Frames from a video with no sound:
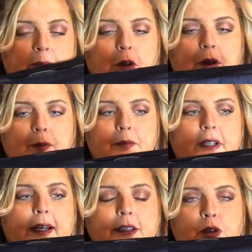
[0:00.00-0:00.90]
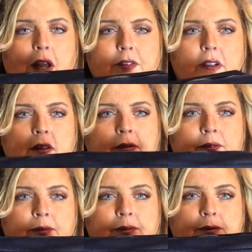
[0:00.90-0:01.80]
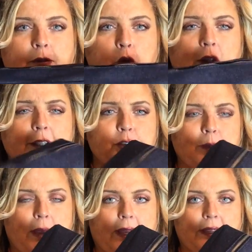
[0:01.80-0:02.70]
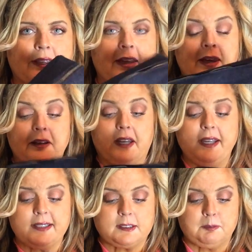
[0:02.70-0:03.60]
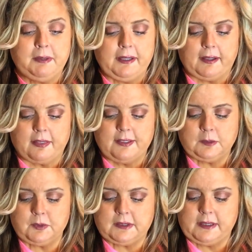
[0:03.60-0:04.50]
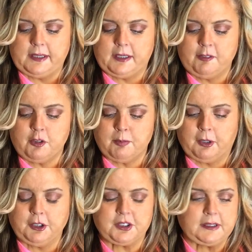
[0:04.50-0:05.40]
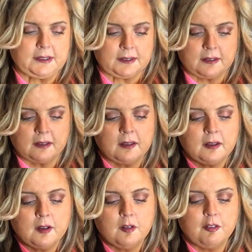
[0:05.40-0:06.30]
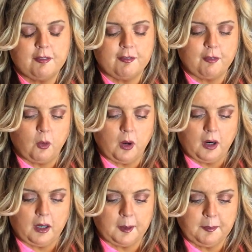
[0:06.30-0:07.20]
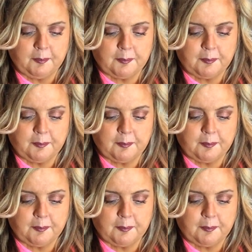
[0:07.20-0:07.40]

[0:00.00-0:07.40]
or yeah travel toiletry bag nice big this was the gift with purchase for